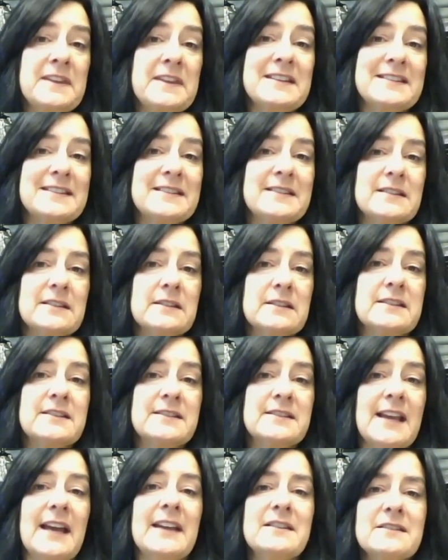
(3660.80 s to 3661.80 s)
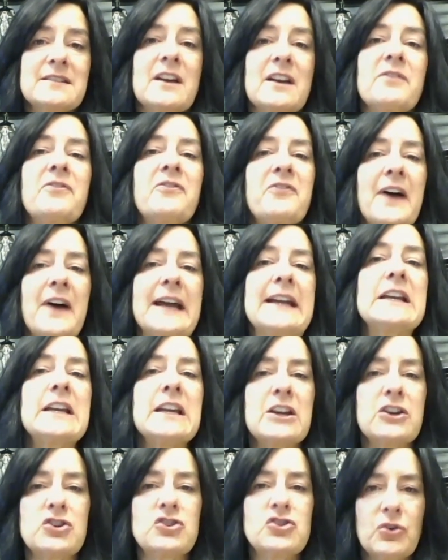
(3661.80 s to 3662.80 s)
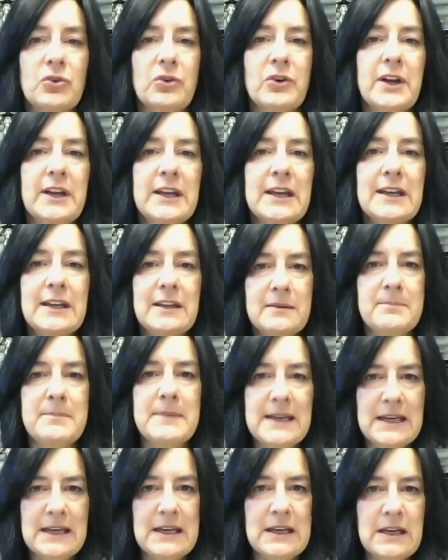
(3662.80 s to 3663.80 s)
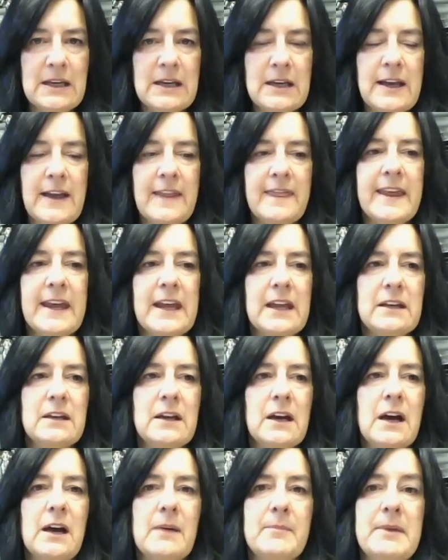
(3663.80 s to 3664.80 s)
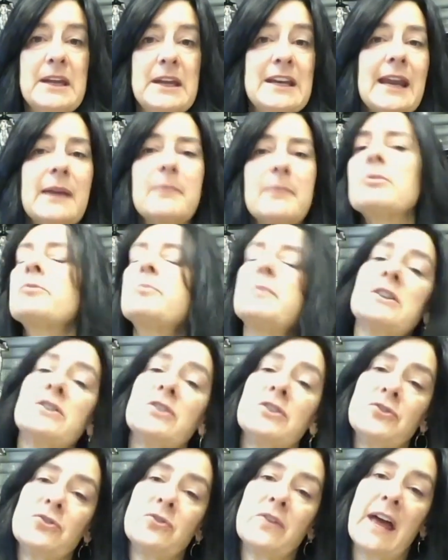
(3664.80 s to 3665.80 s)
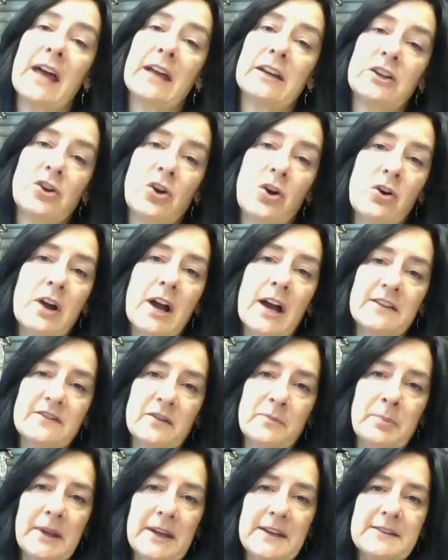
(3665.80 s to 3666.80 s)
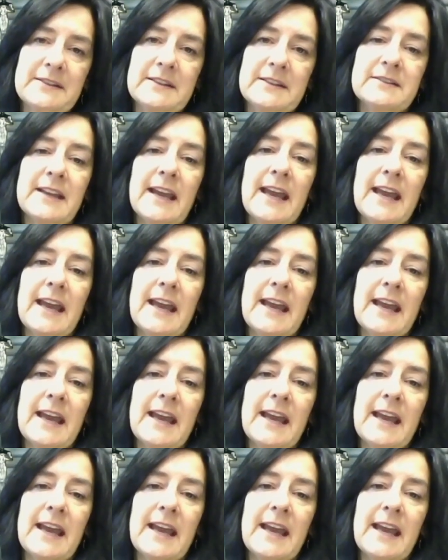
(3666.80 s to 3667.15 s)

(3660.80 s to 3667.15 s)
this sense of finding joy in me that enabled me to do that in all kinds of places.